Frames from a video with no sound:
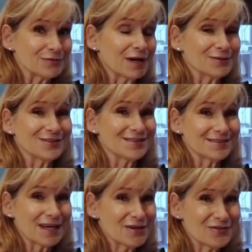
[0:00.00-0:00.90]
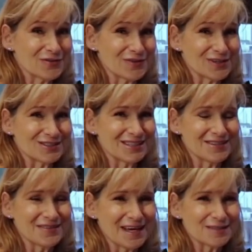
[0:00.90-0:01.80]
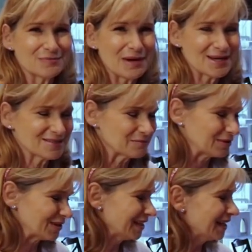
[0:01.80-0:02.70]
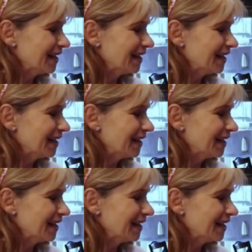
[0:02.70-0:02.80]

to default to the safer version if that's possible,